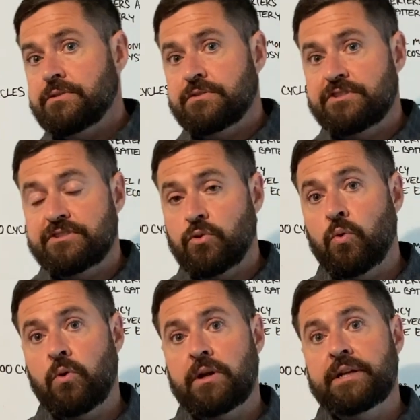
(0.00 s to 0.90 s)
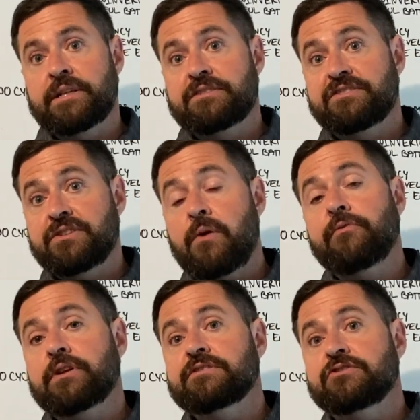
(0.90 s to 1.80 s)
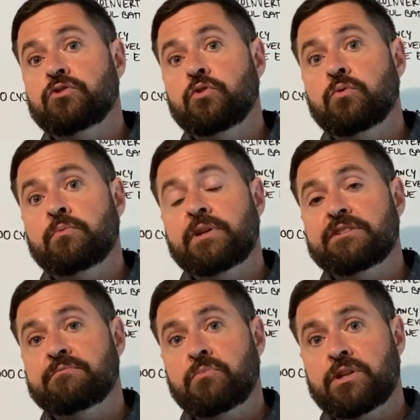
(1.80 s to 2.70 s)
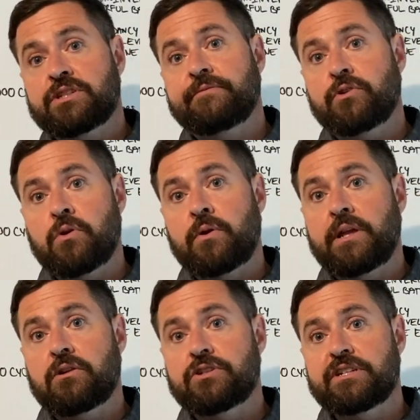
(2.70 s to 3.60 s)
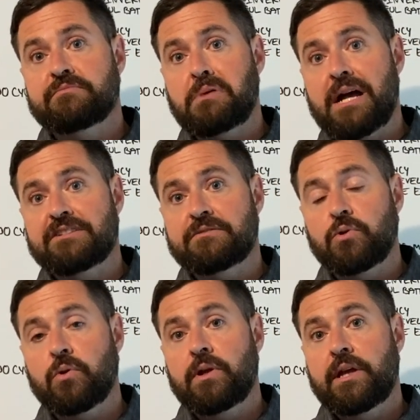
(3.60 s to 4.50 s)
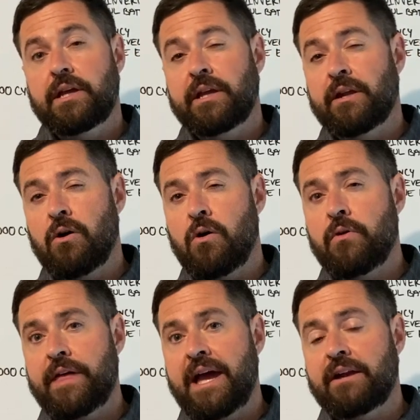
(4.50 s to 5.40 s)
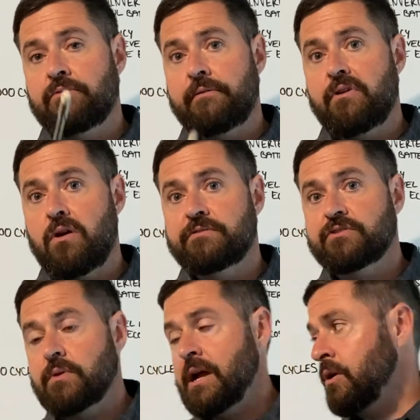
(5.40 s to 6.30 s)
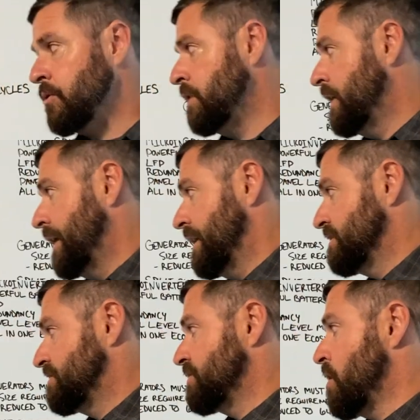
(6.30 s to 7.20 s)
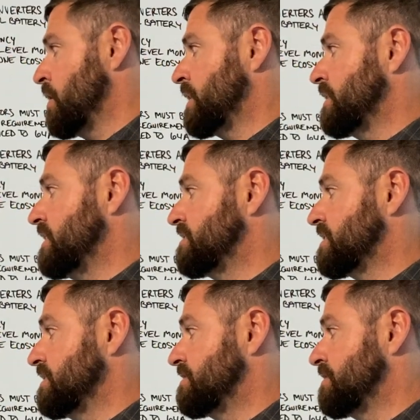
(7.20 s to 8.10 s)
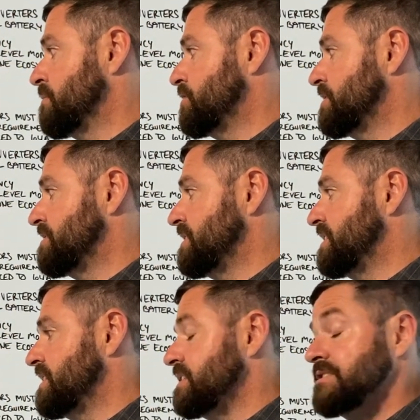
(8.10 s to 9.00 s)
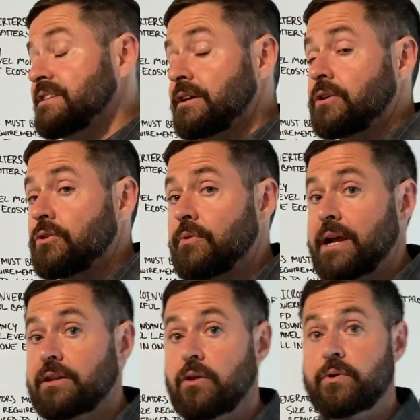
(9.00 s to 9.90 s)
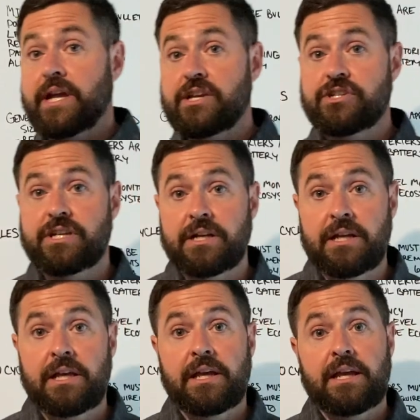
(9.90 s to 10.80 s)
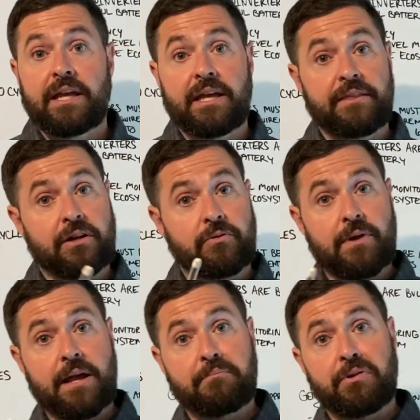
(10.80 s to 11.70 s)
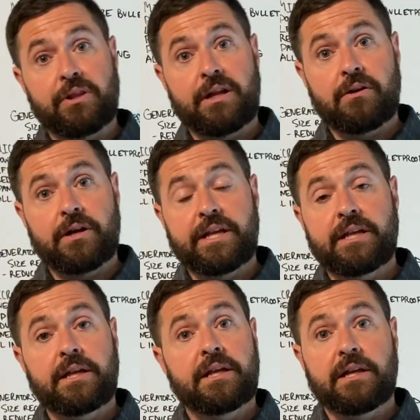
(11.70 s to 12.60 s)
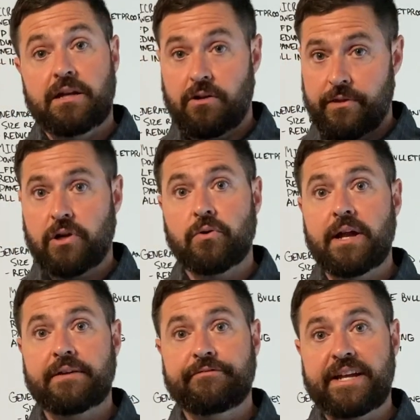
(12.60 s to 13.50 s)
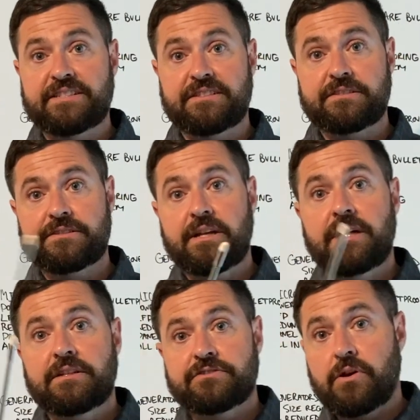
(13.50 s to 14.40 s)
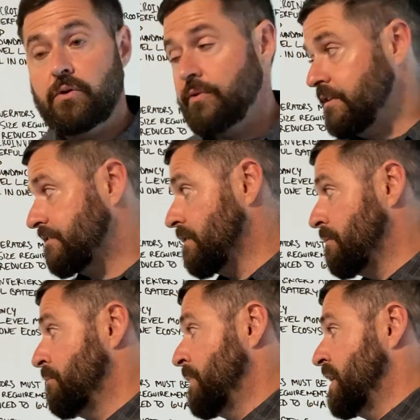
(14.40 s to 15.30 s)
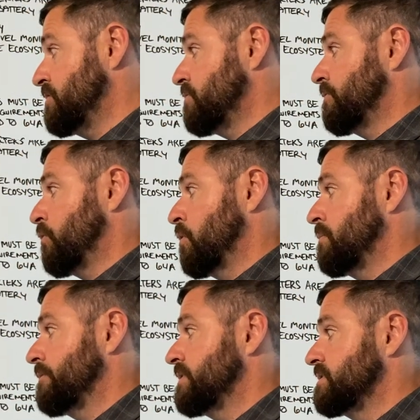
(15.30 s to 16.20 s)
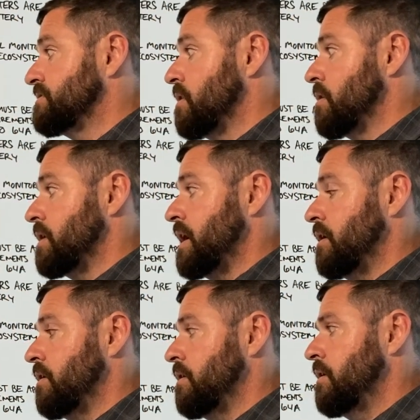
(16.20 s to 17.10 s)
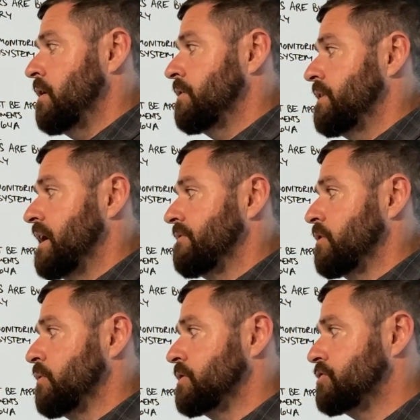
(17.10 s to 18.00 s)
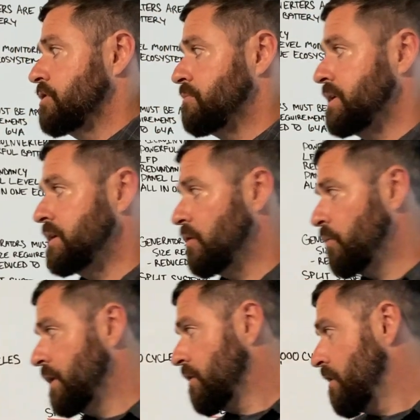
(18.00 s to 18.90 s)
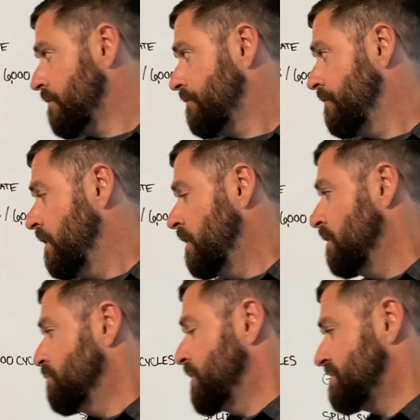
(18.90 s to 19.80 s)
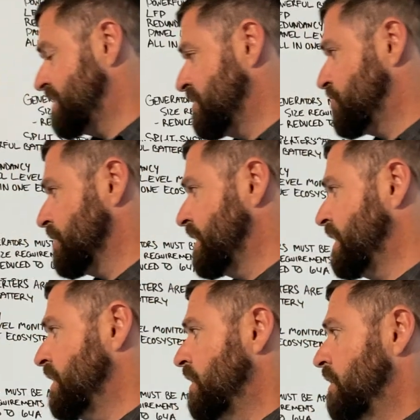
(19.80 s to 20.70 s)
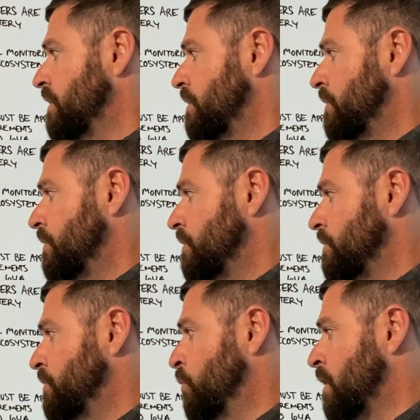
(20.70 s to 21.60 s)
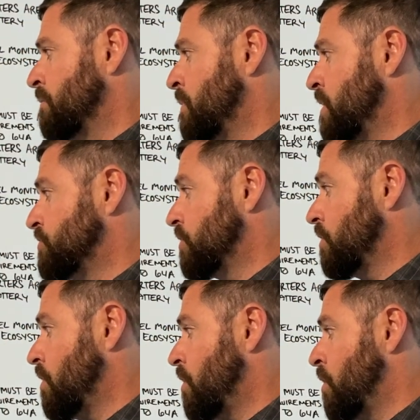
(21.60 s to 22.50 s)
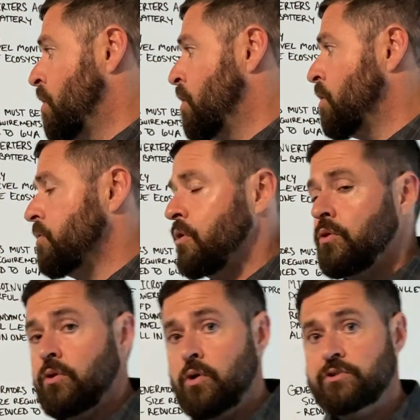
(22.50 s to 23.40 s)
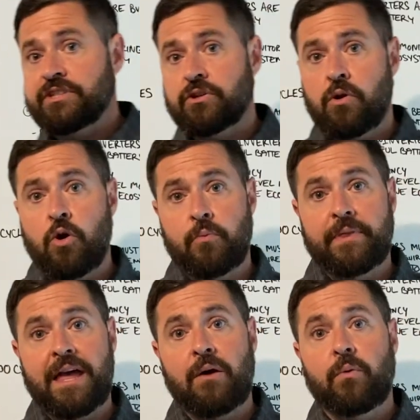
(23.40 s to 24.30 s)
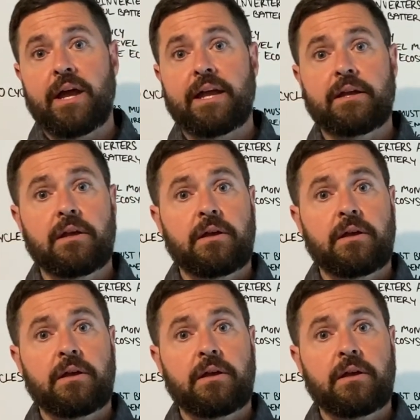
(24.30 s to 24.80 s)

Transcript: store and self-consume as much of your own energy as possible. And all that revolves around installing these consumption CTs in the correct location, in the correct polarity, and on the correct phases. So this major form of installer error that everyone should be aware of. But essentially, you want to measure all the loads in your home, and that way,